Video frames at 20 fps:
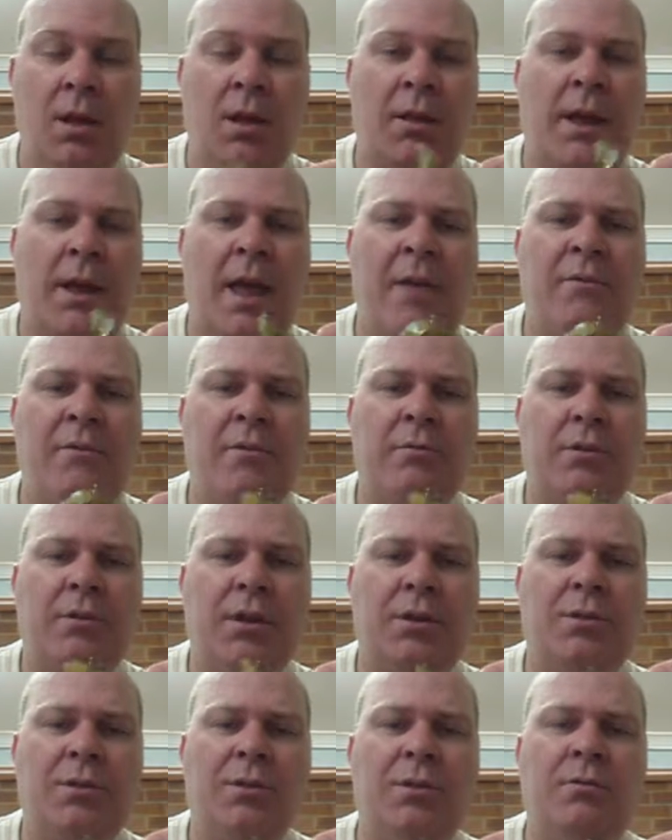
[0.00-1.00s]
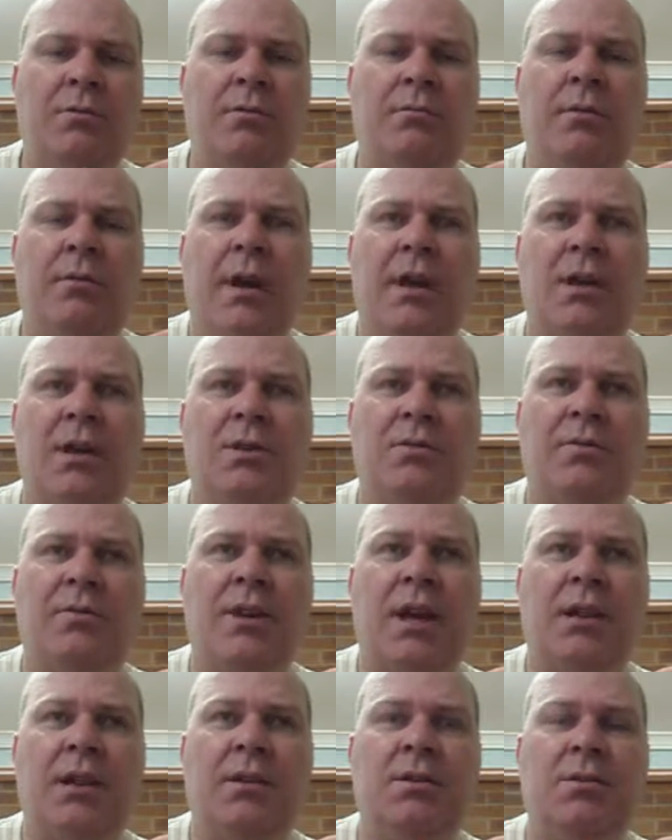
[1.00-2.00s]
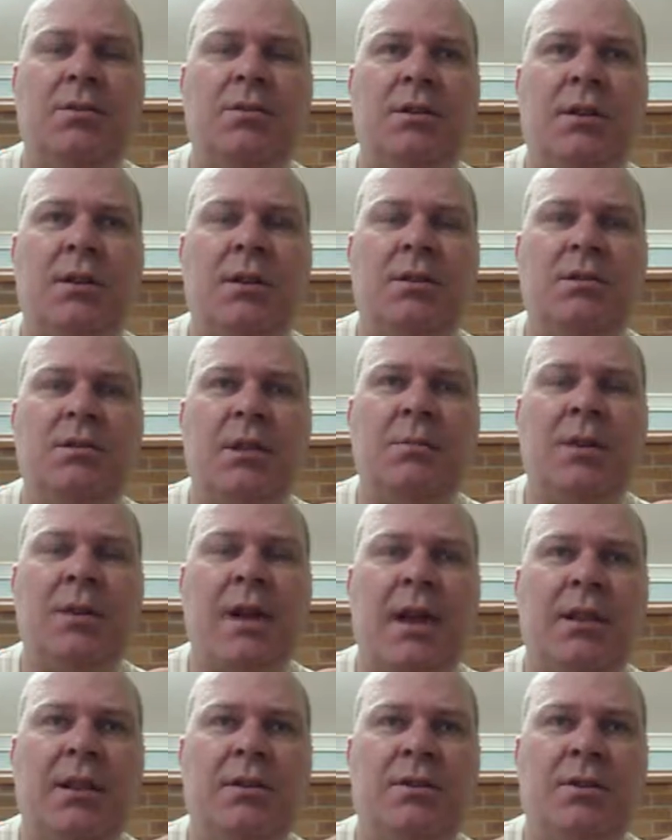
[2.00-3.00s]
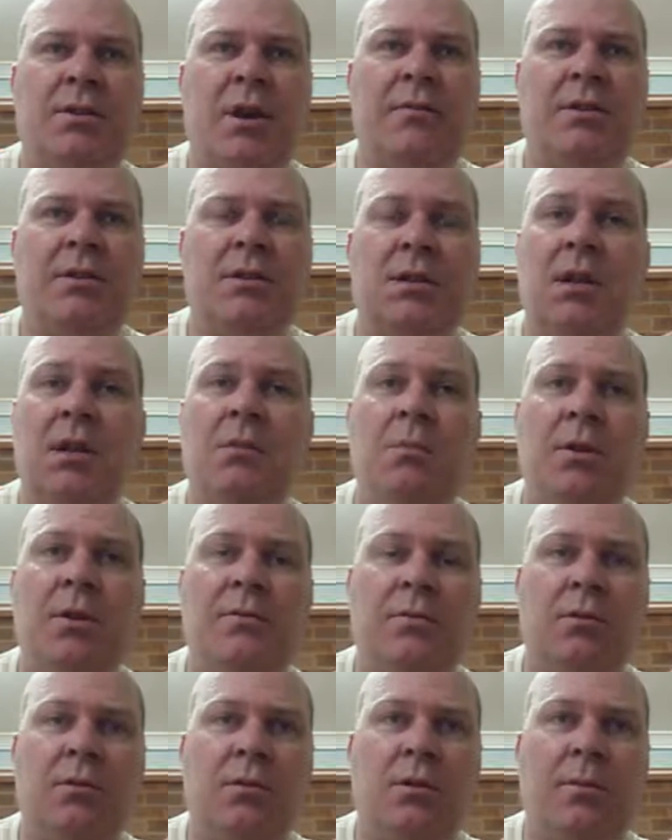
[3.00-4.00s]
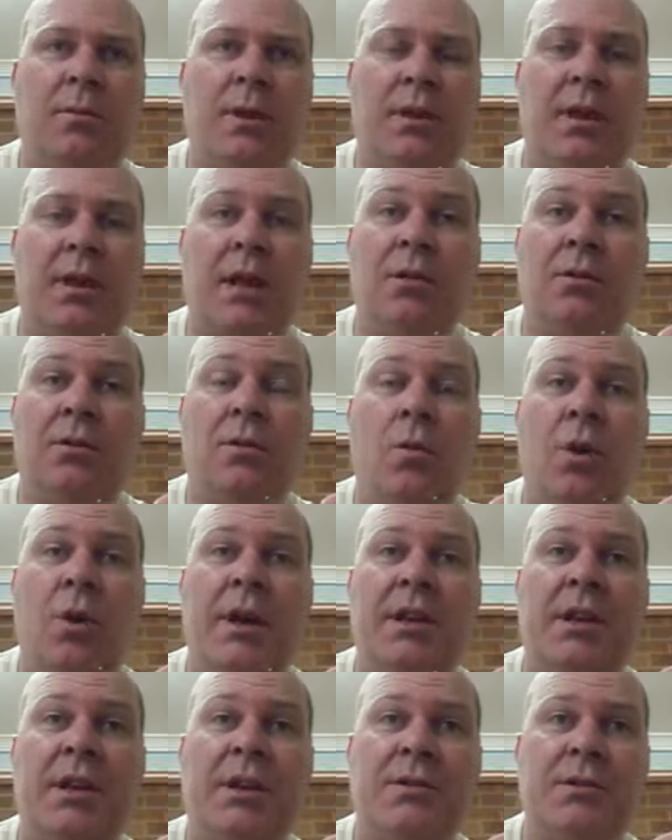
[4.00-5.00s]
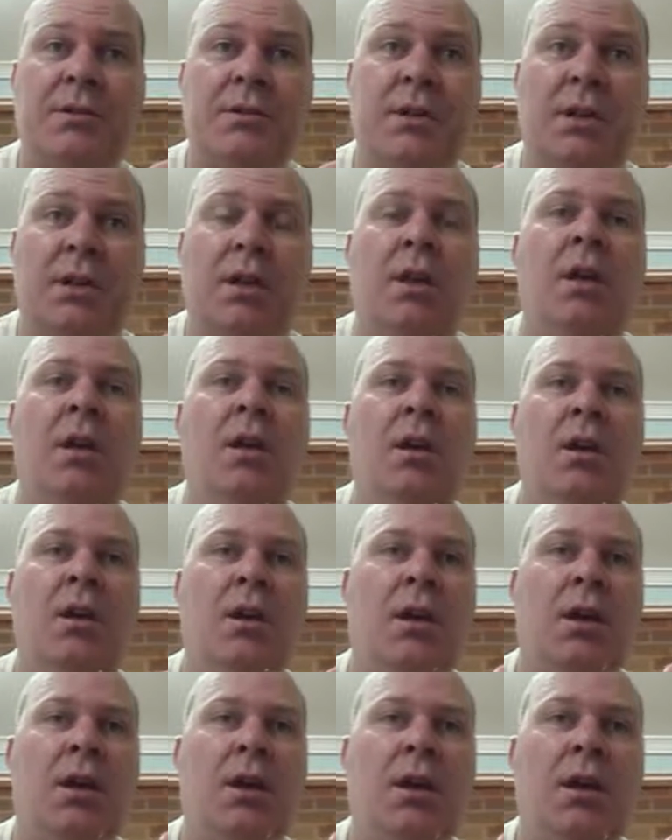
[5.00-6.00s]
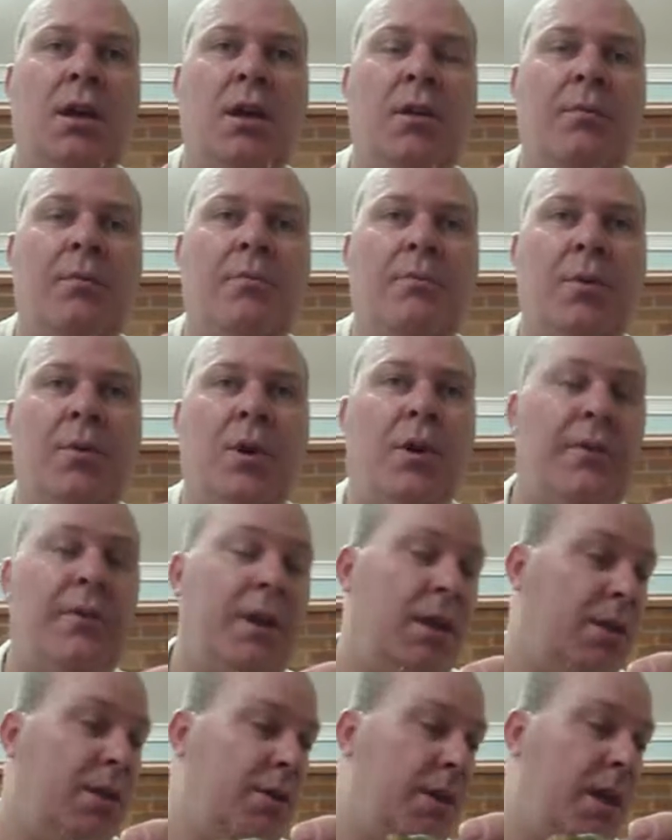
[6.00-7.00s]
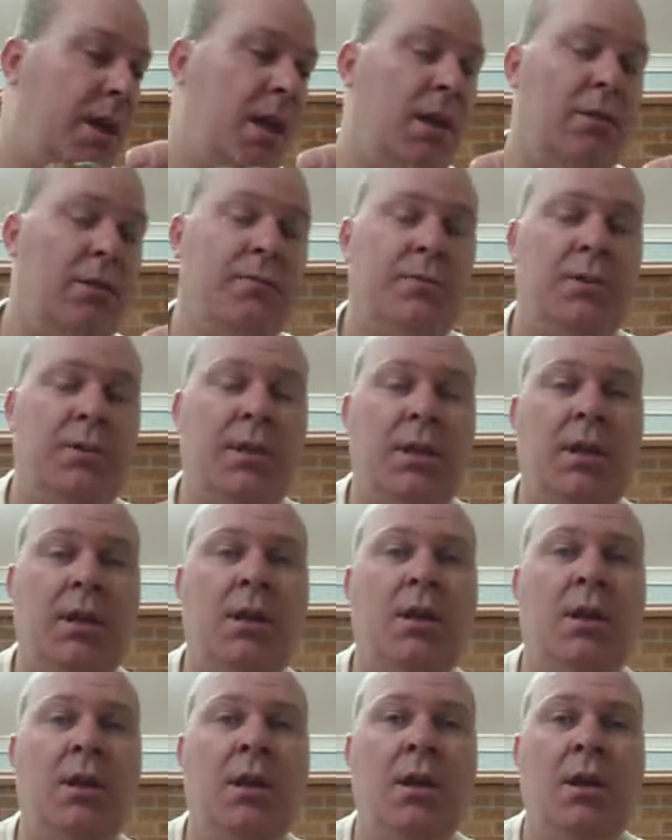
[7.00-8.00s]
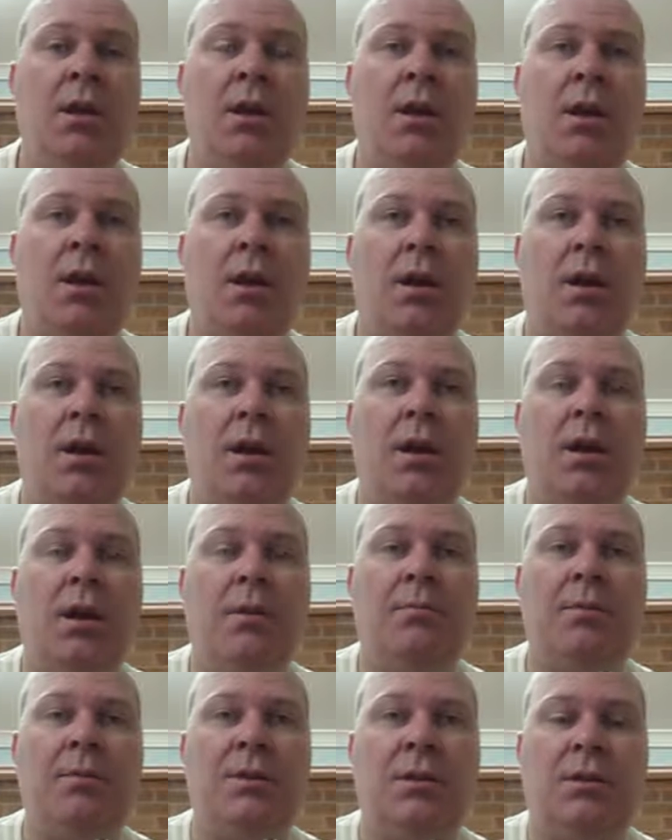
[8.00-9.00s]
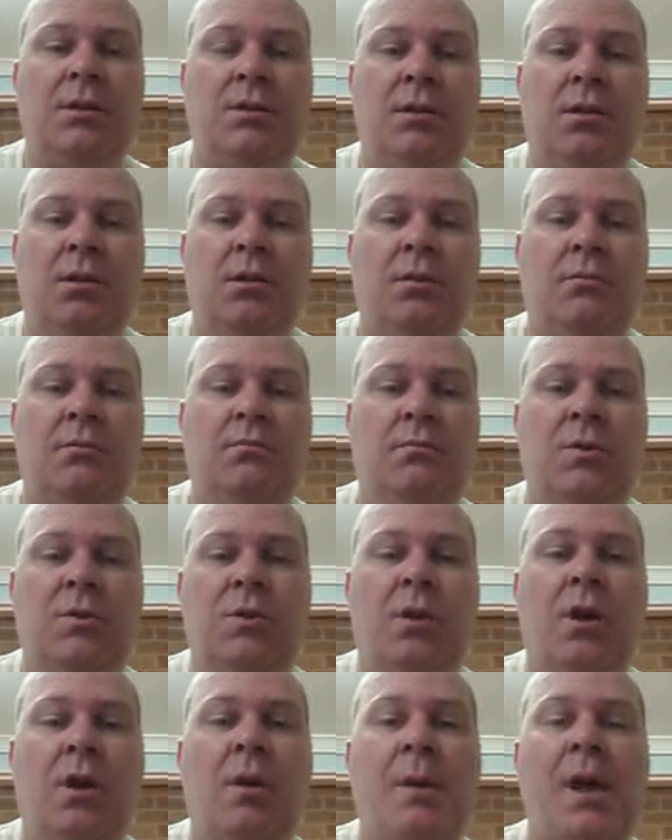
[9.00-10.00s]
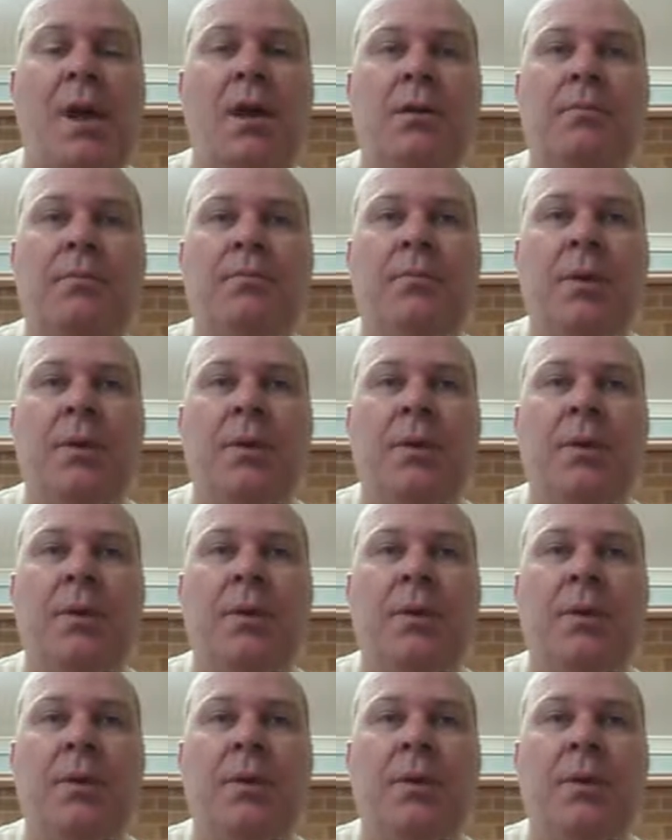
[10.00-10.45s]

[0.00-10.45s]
They have a really good range of colours. Some colours I haven't seen before, and they look quite interesting. I've only got a handful here, just to try them out,